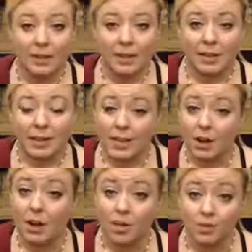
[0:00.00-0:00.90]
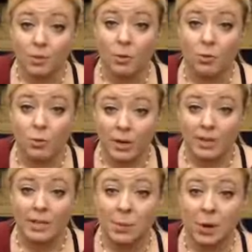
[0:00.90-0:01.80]
he also
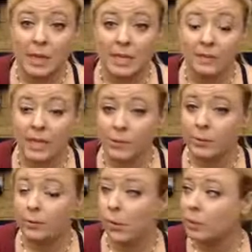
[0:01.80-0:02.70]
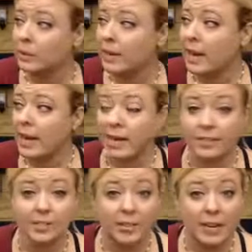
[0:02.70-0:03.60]
really wanted those golden eggs
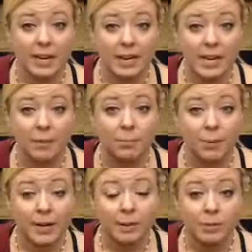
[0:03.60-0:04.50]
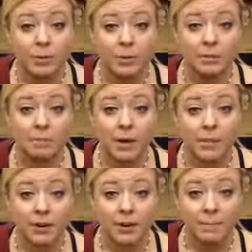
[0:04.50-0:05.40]
so that he could bring them to his
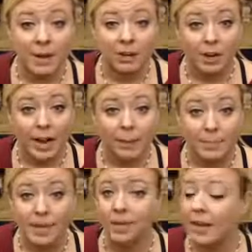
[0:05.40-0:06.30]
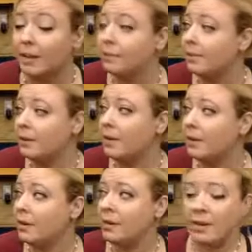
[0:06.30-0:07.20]
mother and make her happy again.
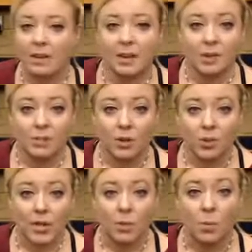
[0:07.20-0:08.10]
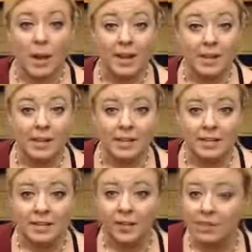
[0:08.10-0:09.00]
So he waited
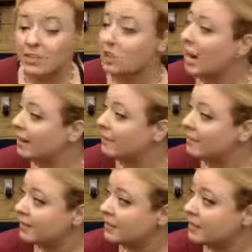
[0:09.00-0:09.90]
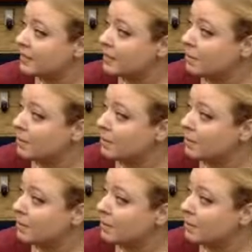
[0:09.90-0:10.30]
until the giant fell asleep.